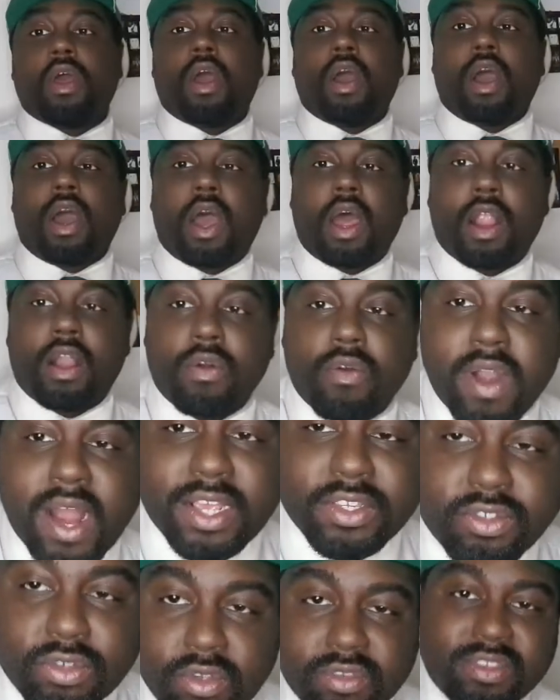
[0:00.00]

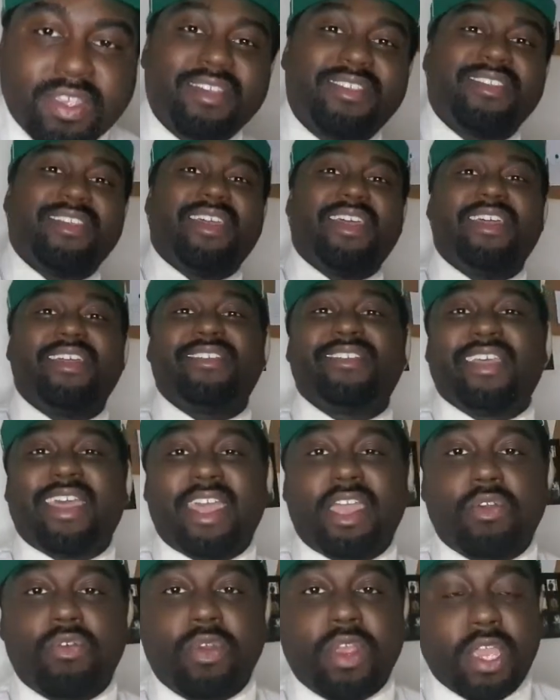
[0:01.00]
Alright, so this is
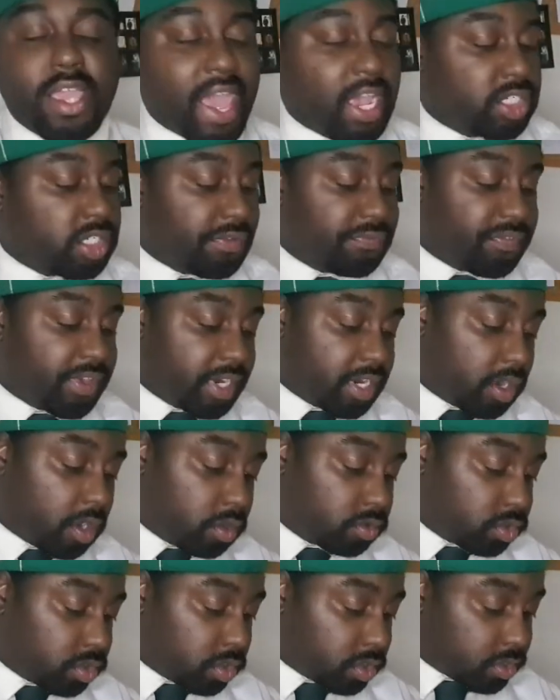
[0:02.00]
a reaction
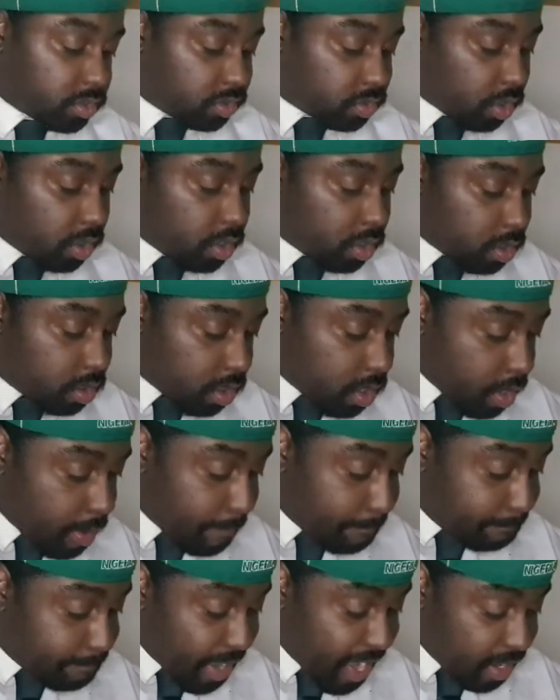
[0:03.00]
video to the song
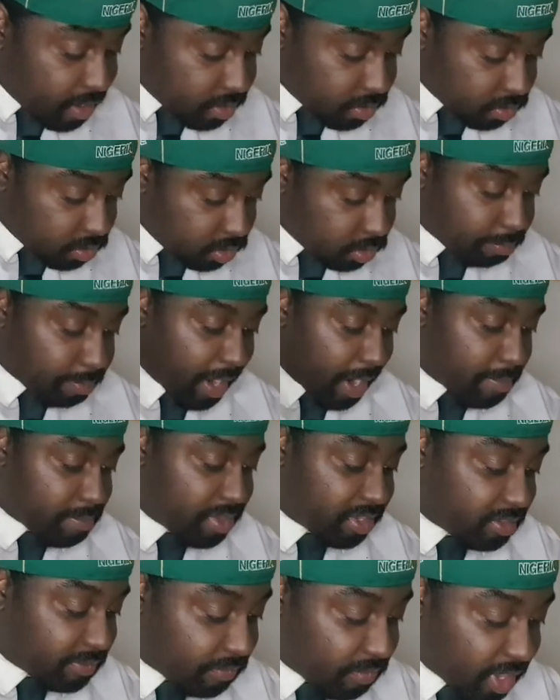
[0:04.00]
Balance by
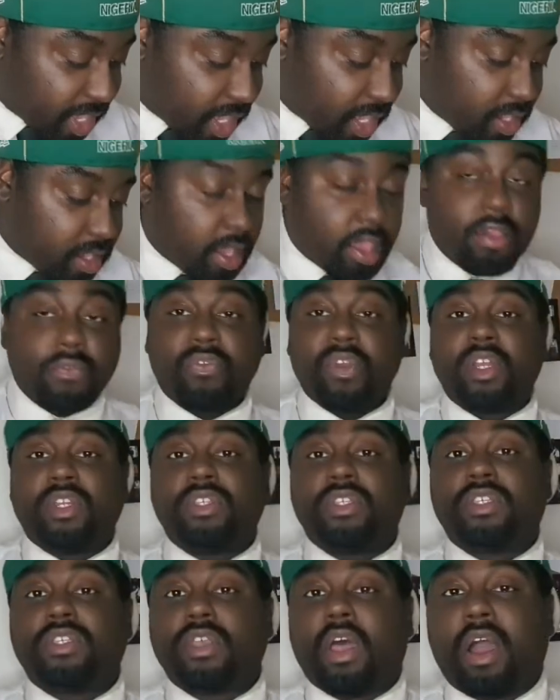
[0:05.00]
MzVee
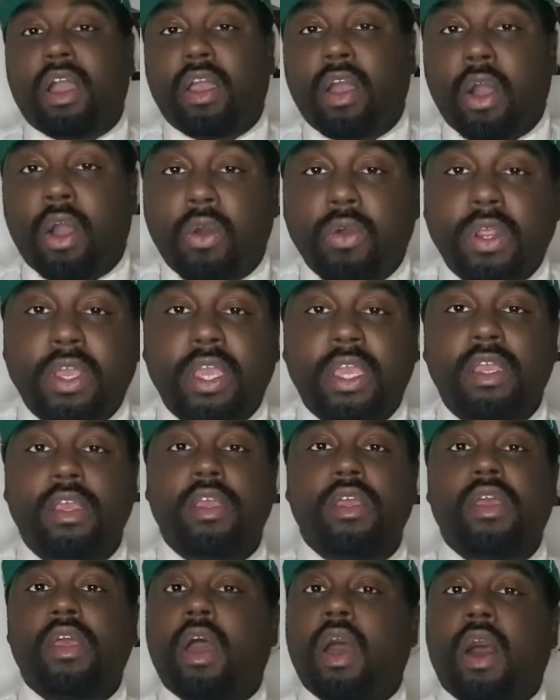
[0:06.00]
featuring Sarkodie.
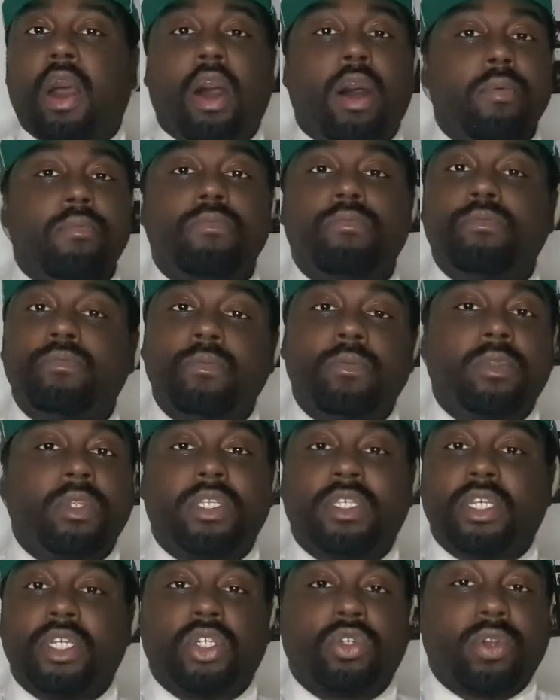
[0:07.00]

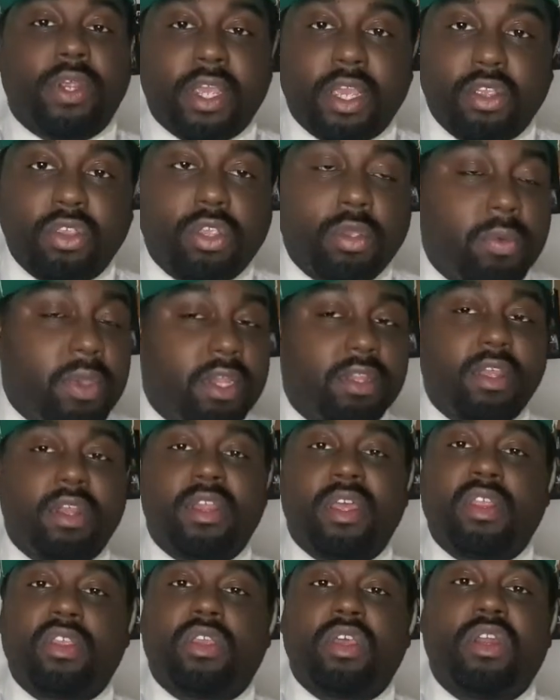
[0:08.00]
Let's get straight into it. The
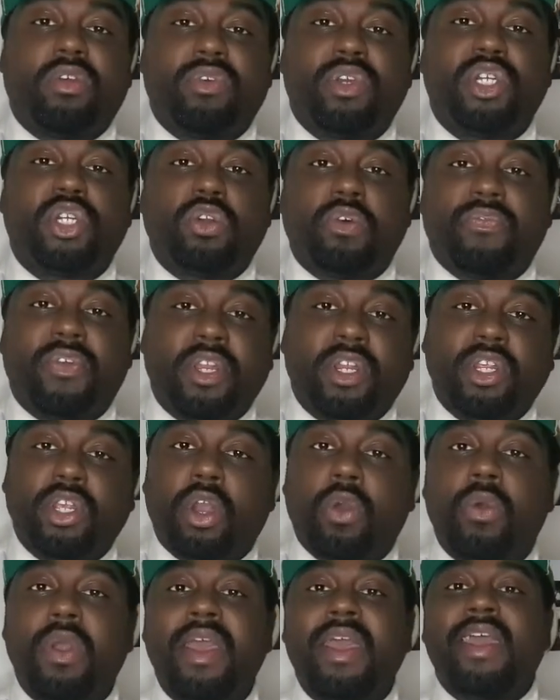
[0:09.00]
link to the original
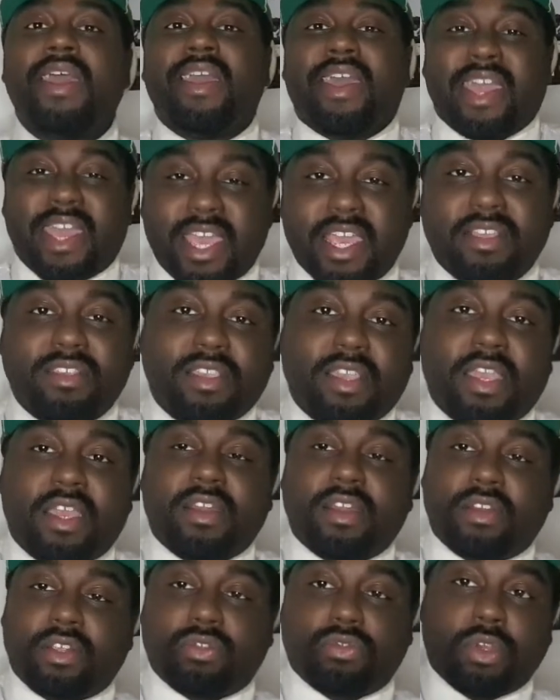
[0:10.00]
video is in
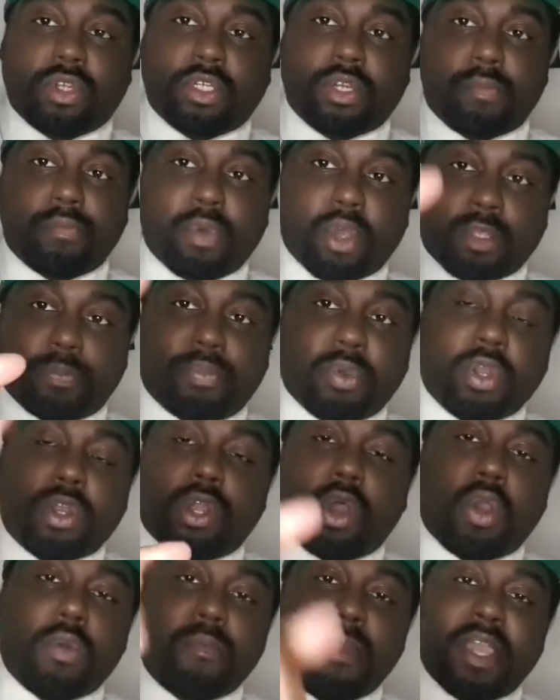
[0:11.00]
the description box
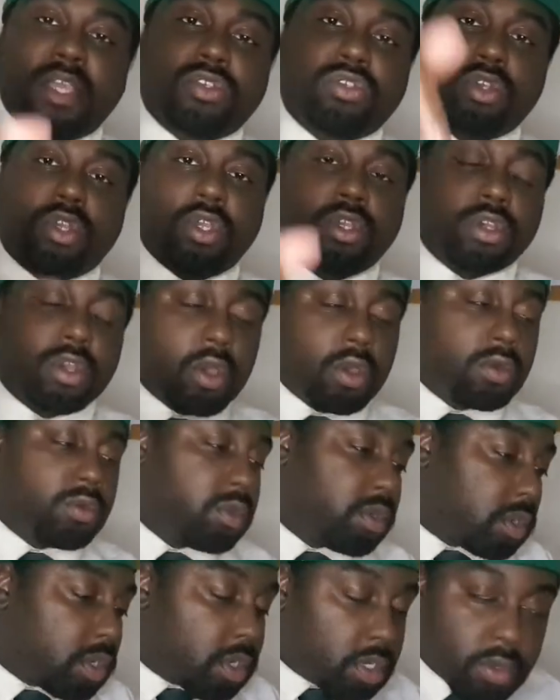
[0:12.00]
below. Make sure you
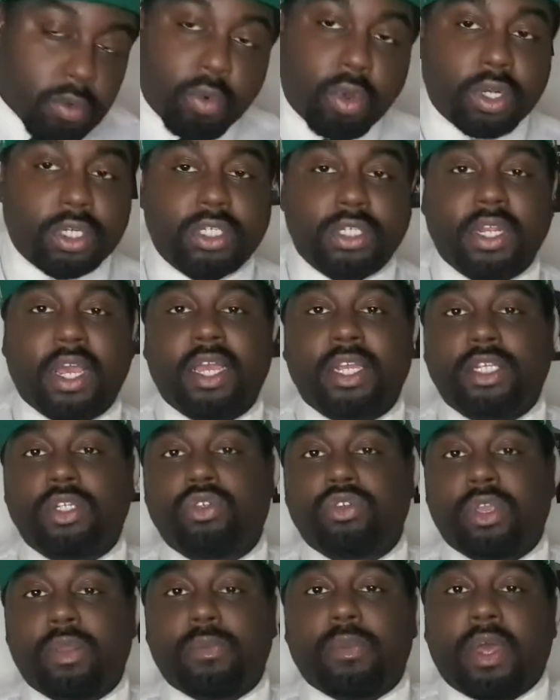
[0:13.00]
go watch that,
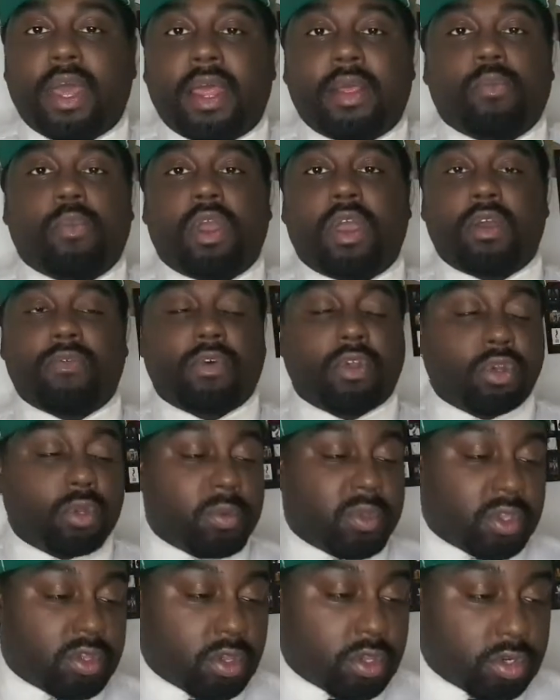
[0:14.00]
stream that, whatever do
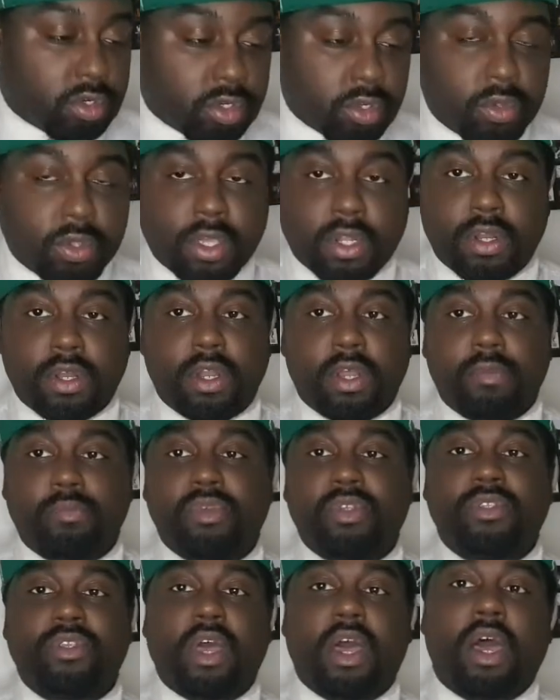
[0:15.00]
we gotta do, get the
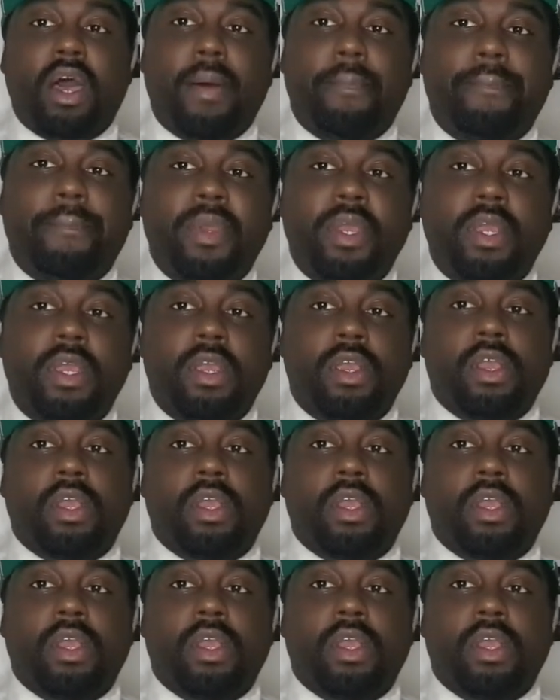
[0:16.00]
numbers up.